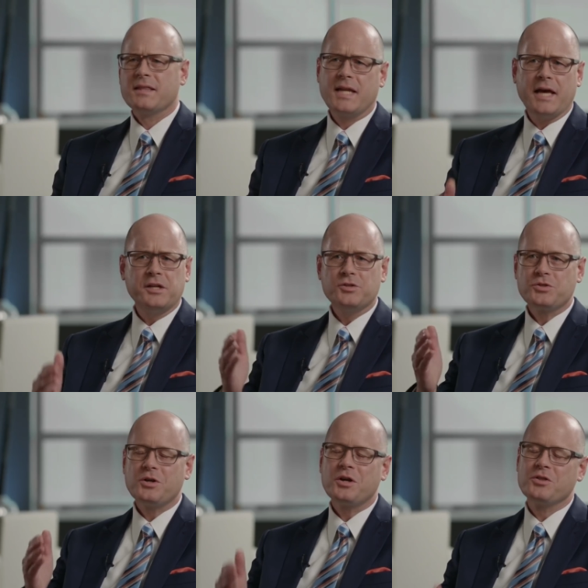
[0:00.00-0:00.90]
Then how did you
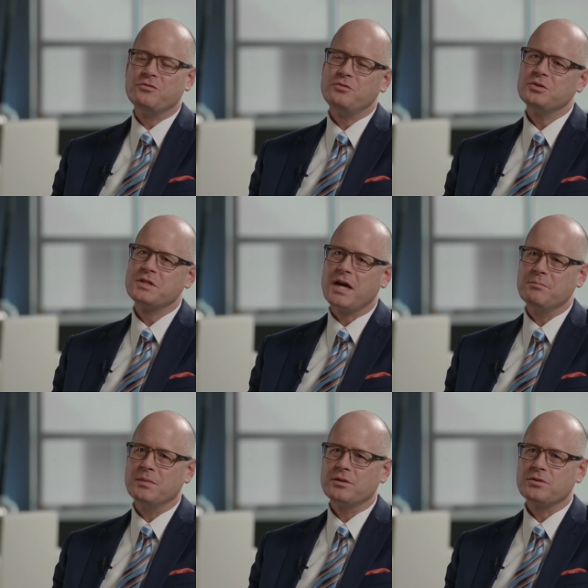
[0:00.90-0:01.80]
start in the
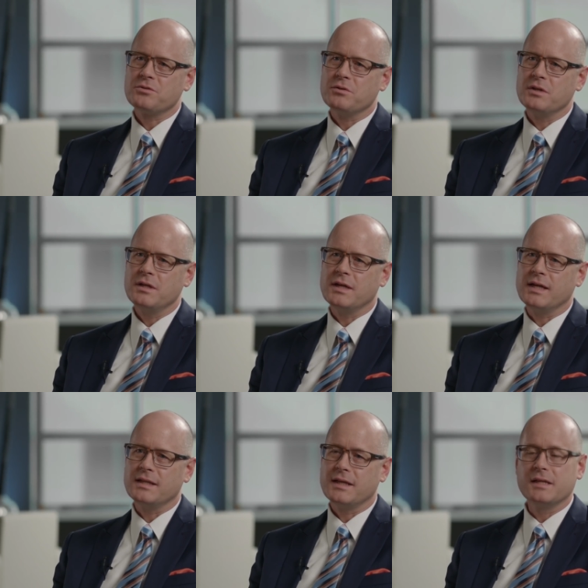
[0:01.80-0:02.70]
full-time ministry
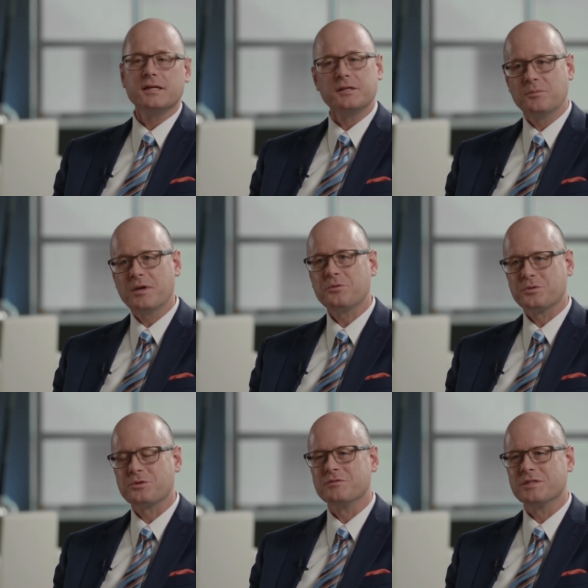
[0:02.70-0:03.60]
and then into Bethel
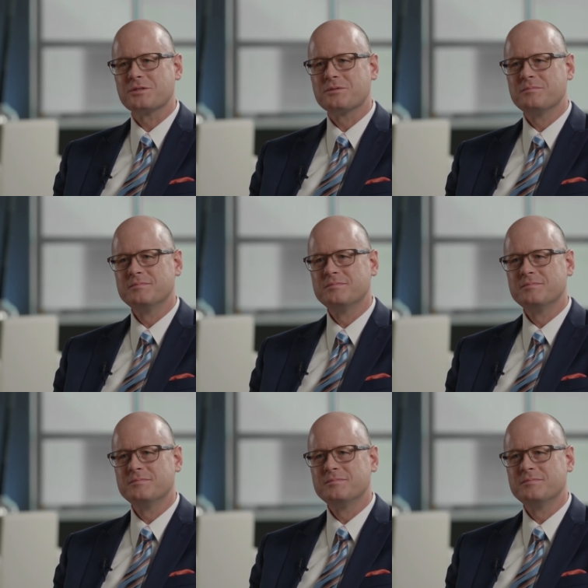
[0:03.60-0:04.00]
service?